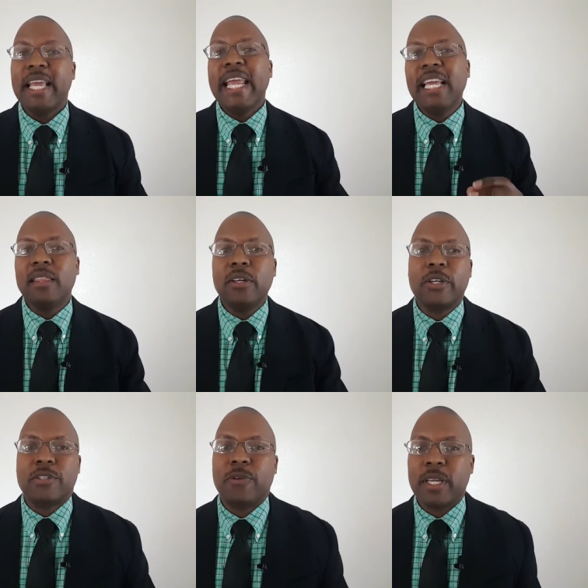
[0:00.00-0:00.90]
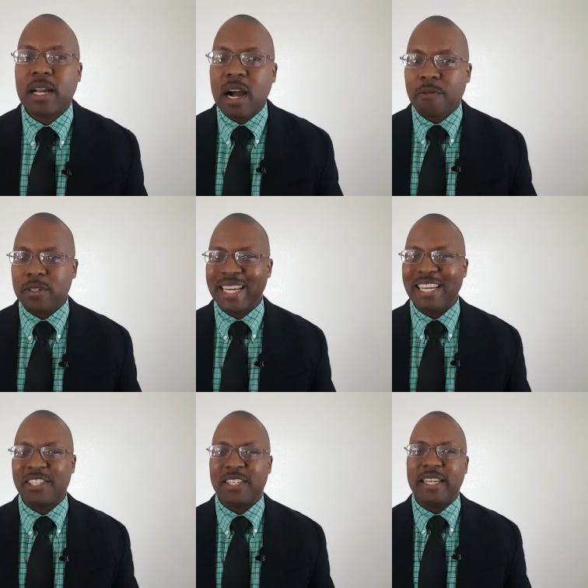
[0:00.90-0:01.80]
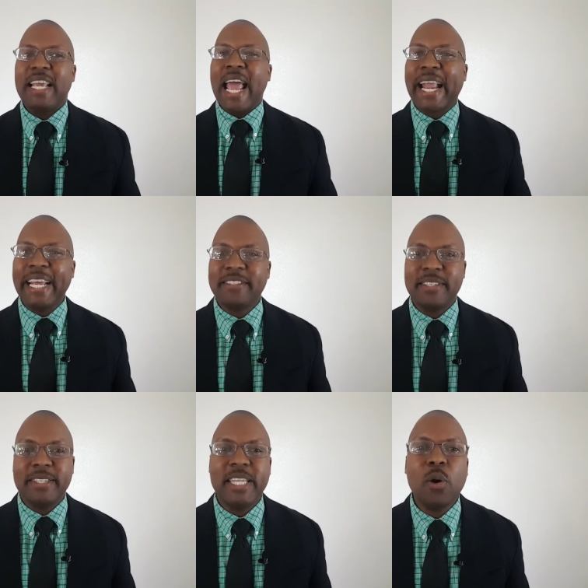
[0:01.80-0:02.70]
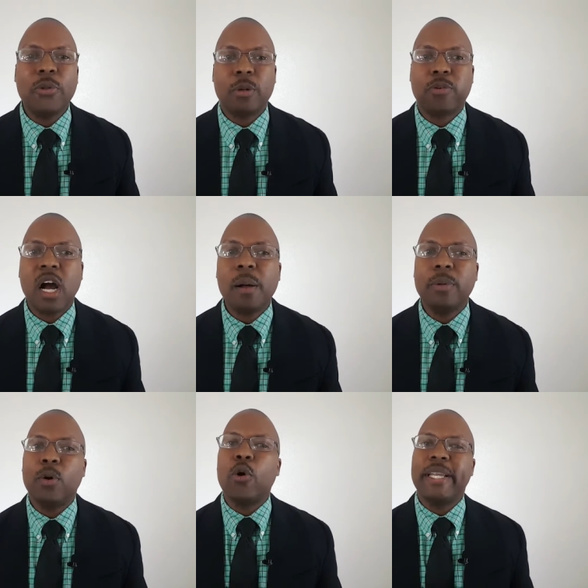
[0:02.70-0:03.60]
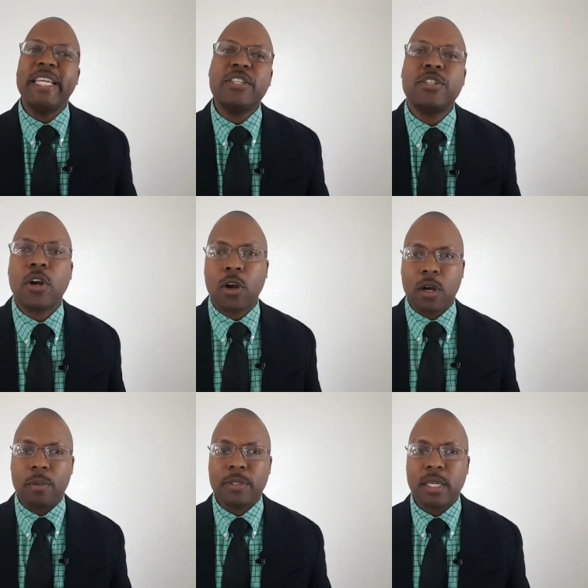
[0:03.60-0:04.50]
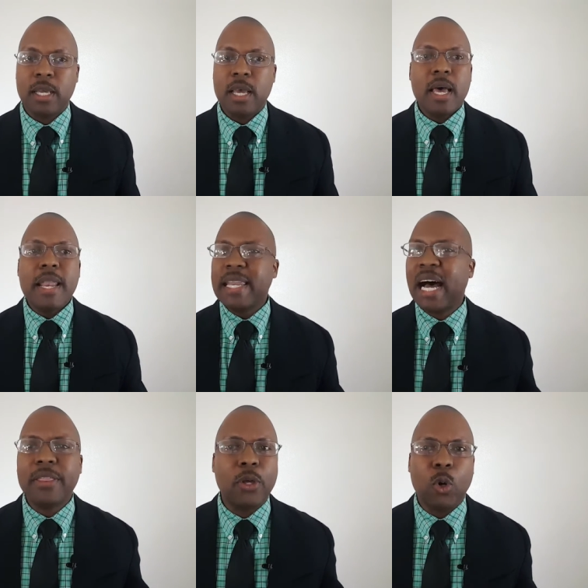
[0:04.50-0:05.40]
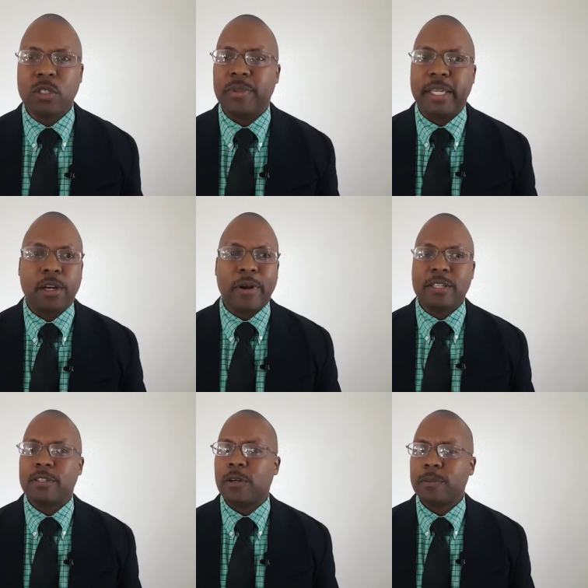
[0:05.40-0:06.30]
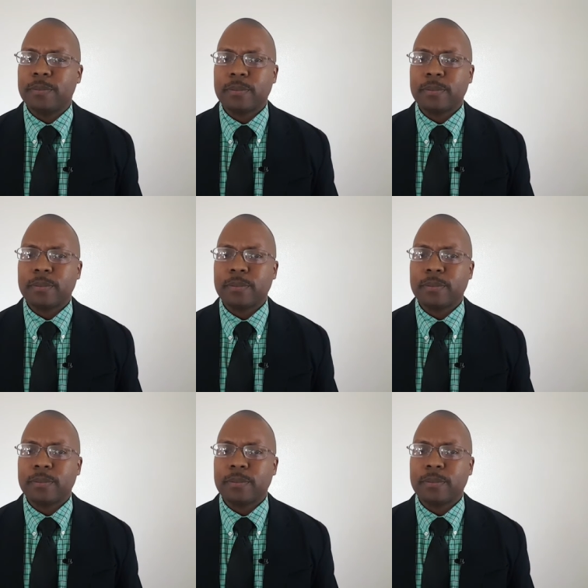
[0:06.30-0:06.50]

he looks for the confrontation and gets to deal with the problem on his terms, not those of the aggressor.